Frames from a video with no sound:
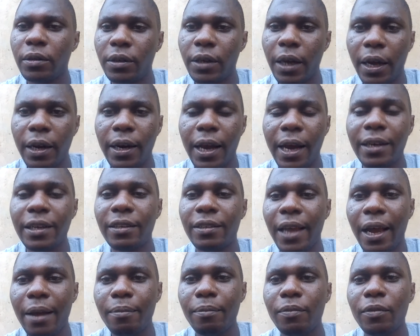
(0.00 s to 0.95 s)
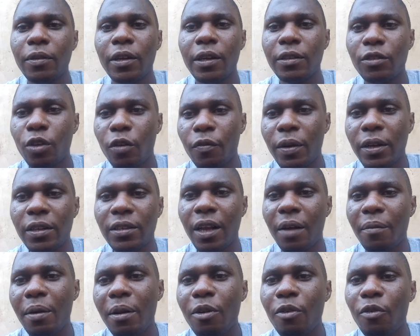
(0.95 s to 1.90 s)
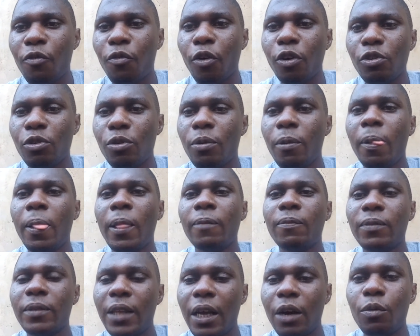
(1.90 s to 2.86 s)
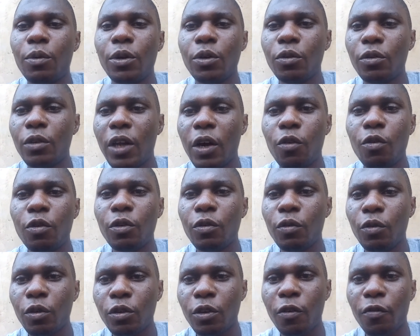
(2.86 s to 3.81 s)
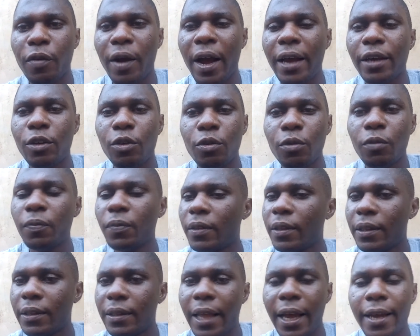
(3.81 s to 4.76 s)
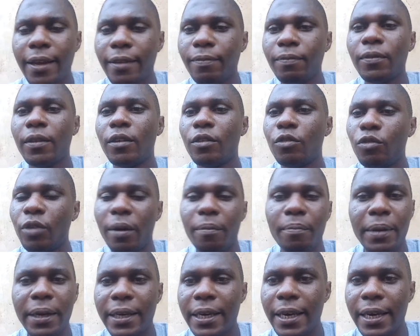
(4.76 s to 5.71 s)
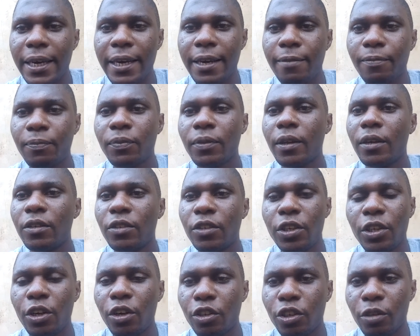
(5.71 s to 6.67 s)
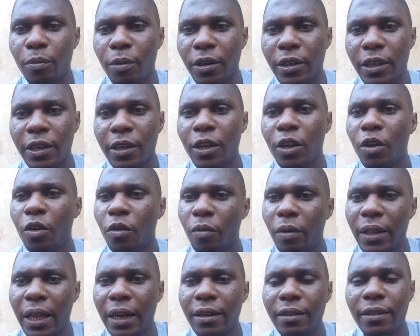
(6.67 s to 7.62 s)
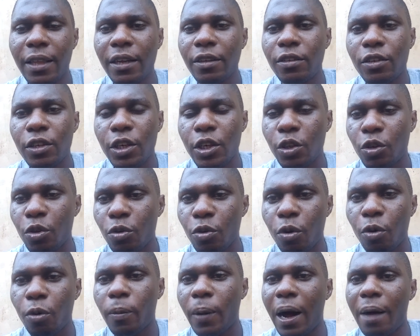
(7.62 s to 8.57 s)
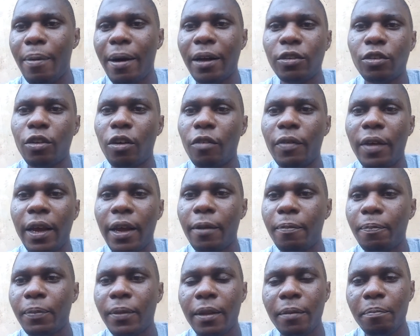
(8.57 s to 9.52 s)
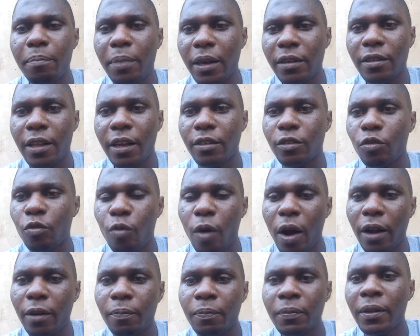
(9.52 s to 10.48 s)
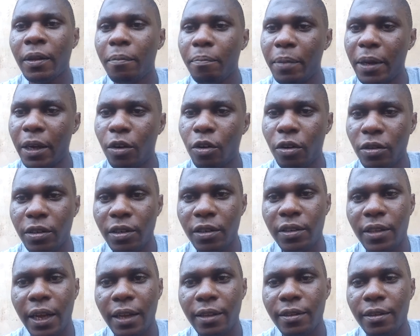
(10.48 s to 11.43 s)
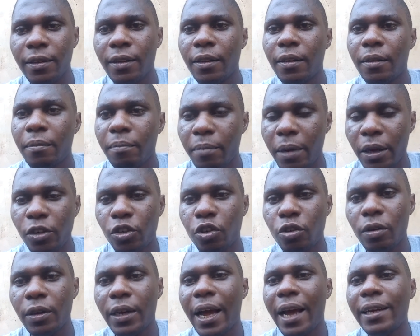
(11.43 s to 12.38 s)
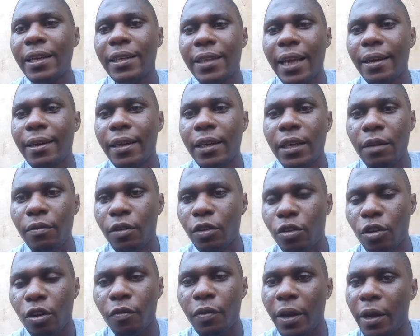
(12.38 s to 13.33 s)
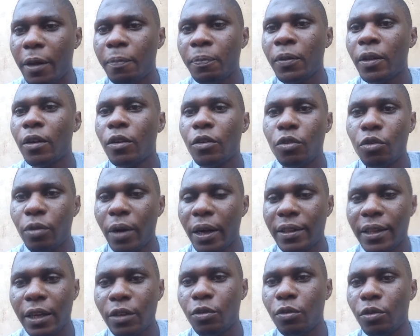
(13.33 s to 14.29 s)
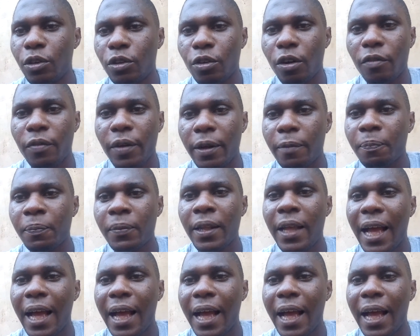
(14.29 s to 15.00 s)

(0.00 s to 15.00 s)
Then anytime survey is available for you, they will notify you. Then you are making serious money. What are the things you need to know about survey business? One, be consistent. Make sure that anytime they give you survey, you attend to the survey.